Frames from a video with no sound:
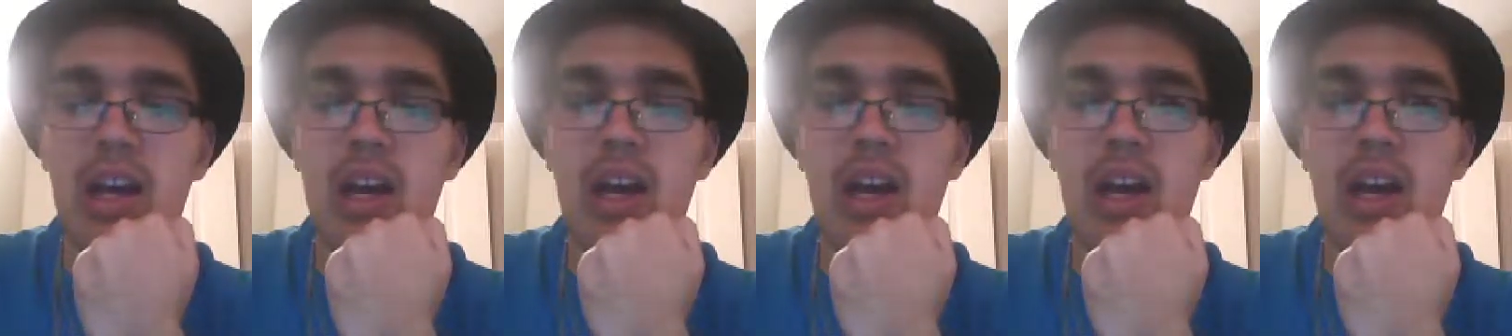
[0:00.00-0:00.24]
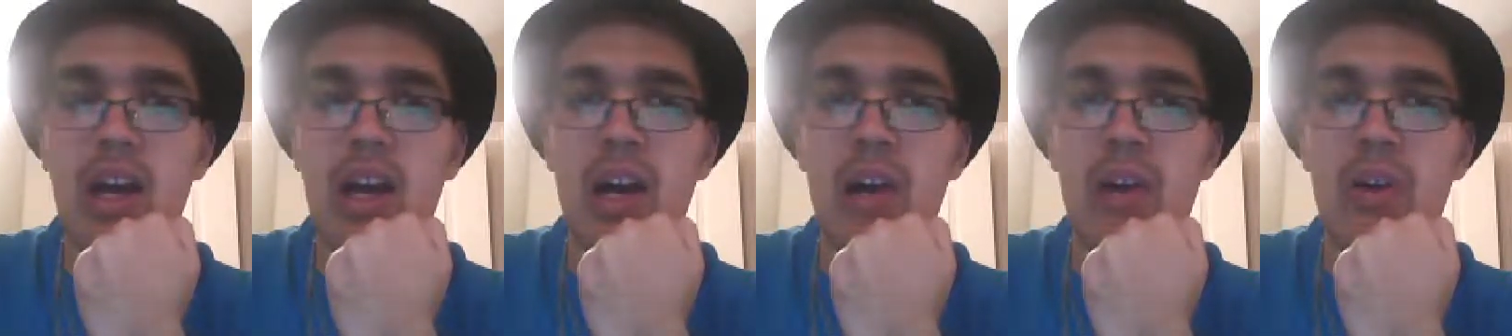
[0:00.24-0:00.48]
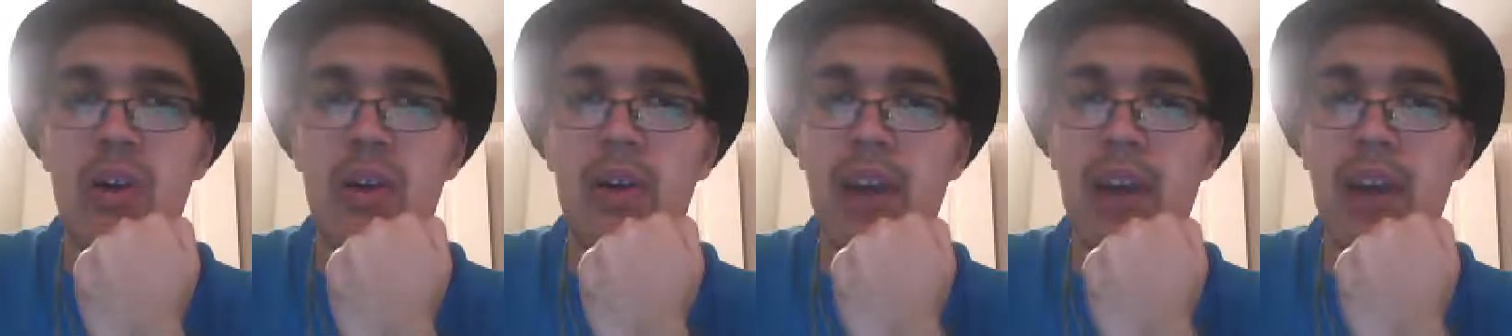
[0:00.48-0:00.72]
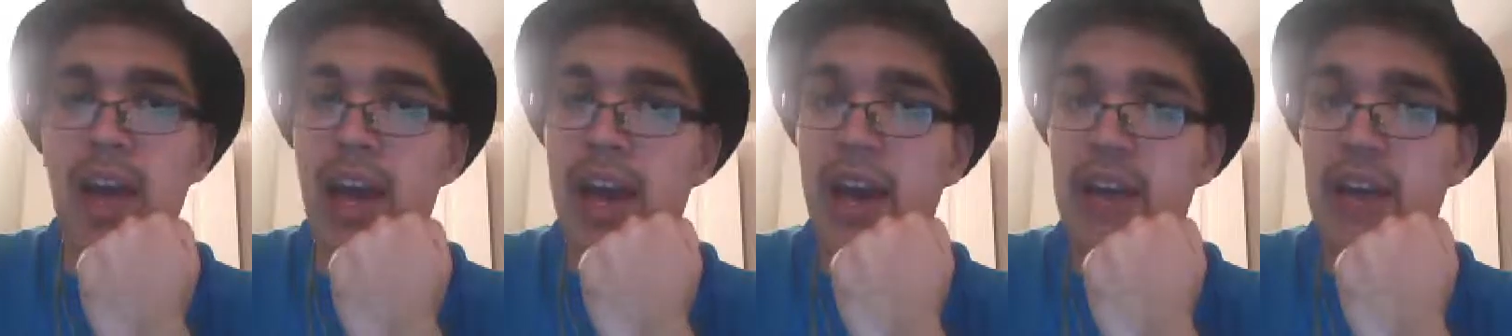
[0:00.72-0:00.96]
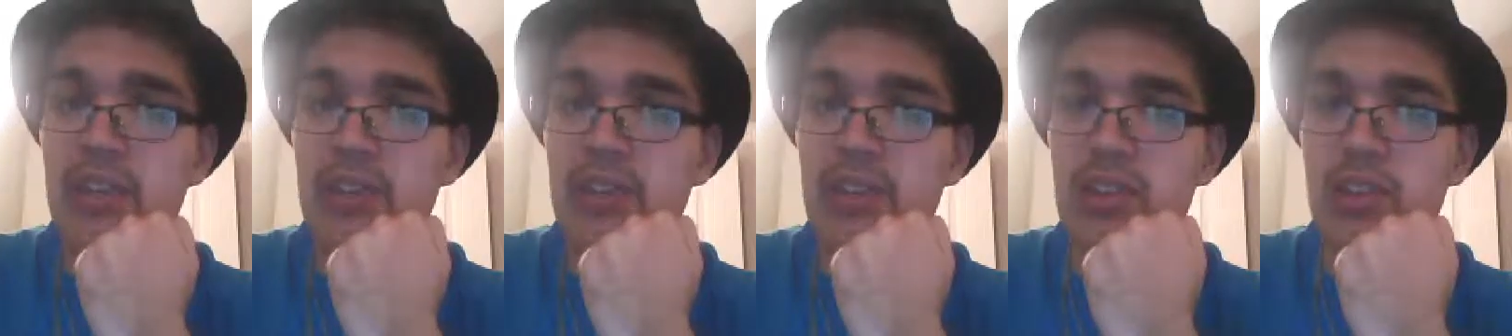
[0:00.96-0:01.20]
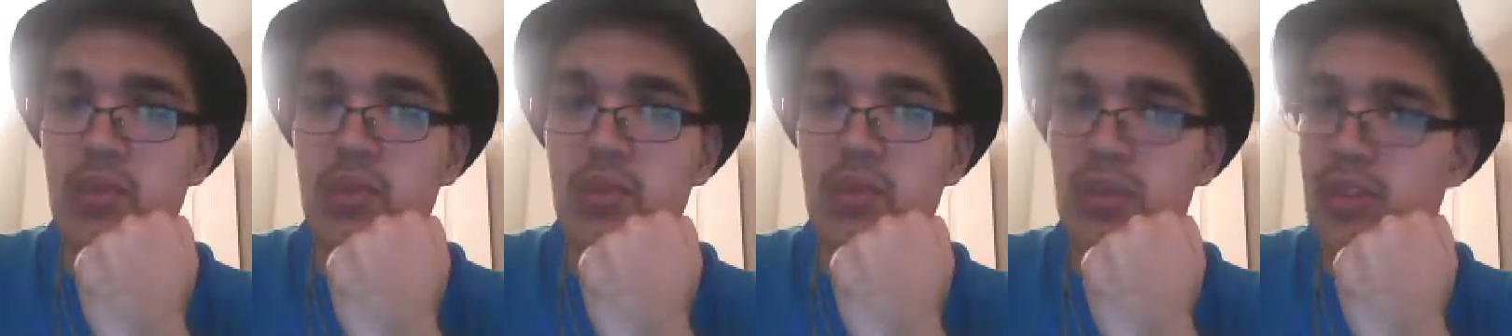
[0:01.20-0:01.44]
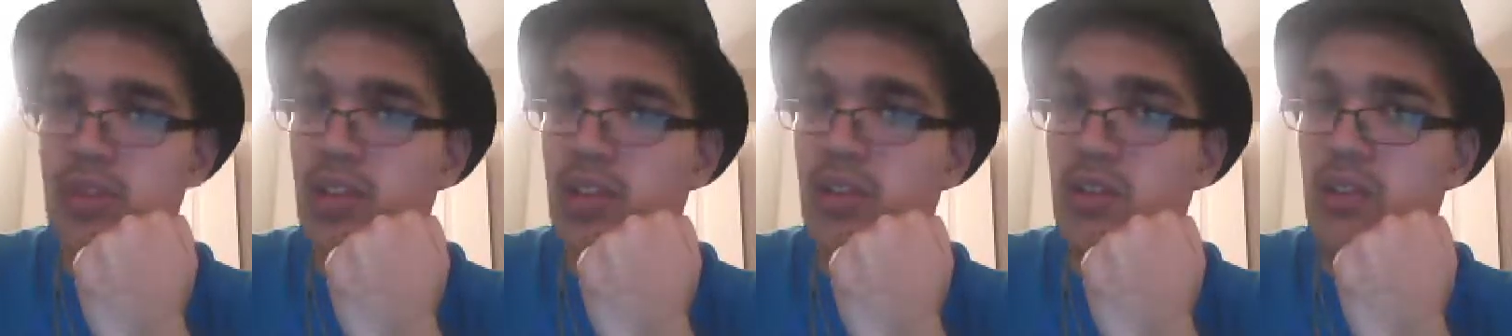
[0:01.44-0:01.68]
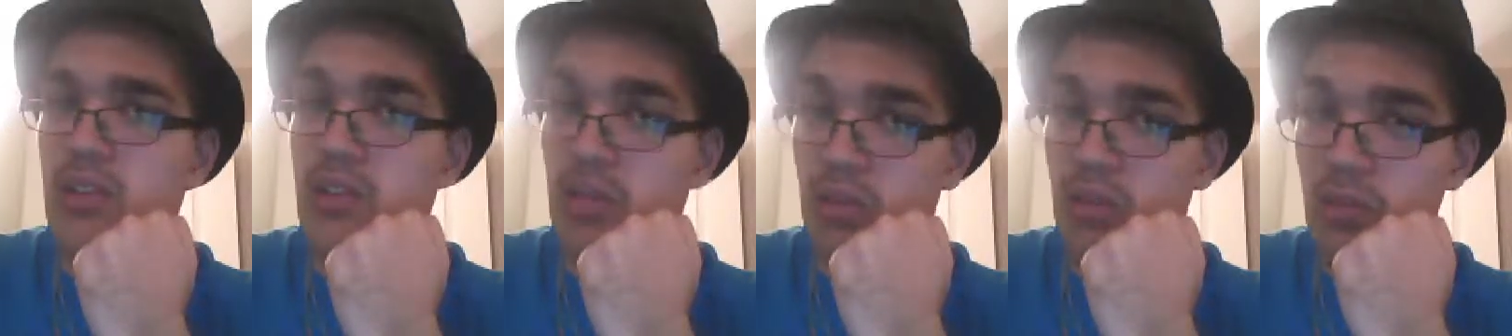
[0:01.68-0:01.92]
actually was
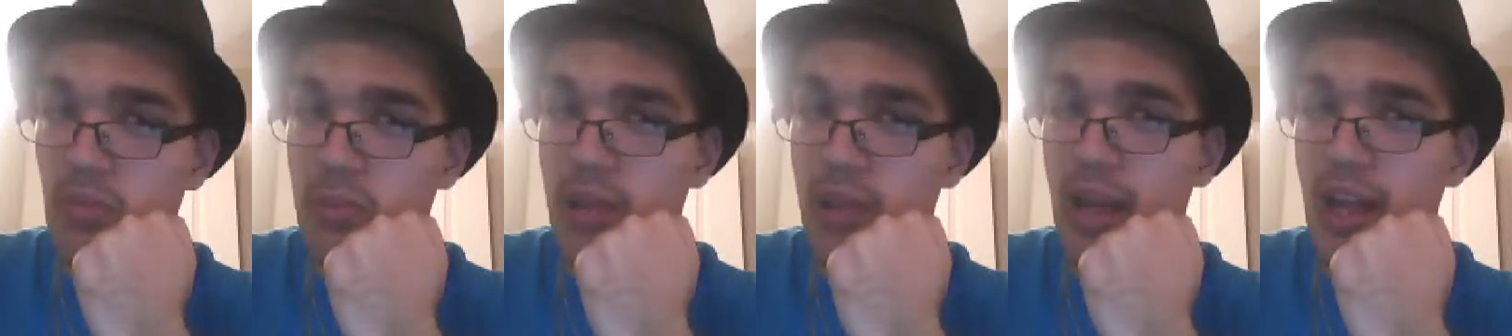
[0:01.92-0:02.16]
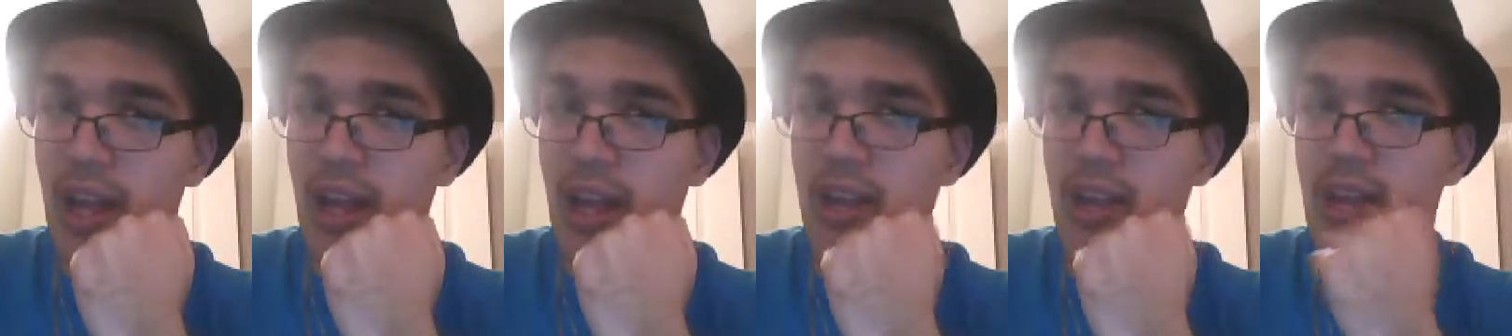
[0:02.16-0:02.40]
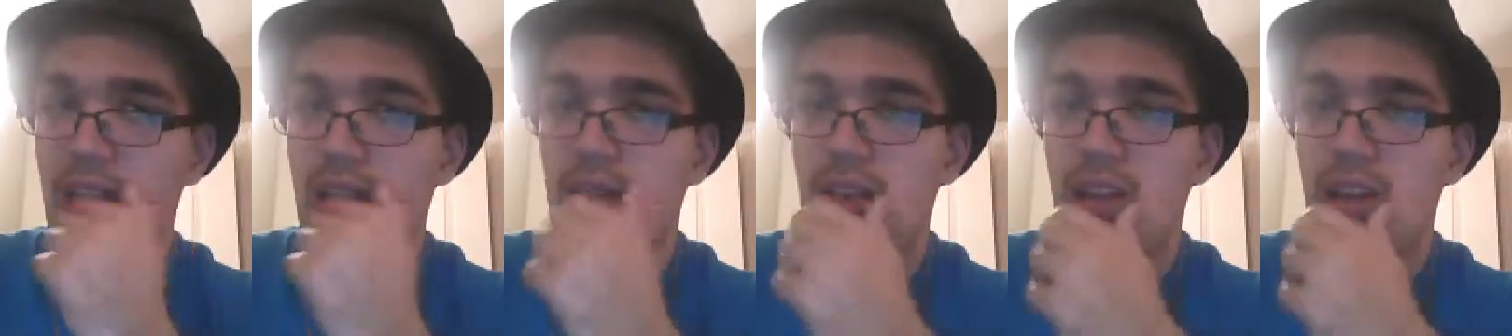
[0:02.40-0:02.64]
not too bad.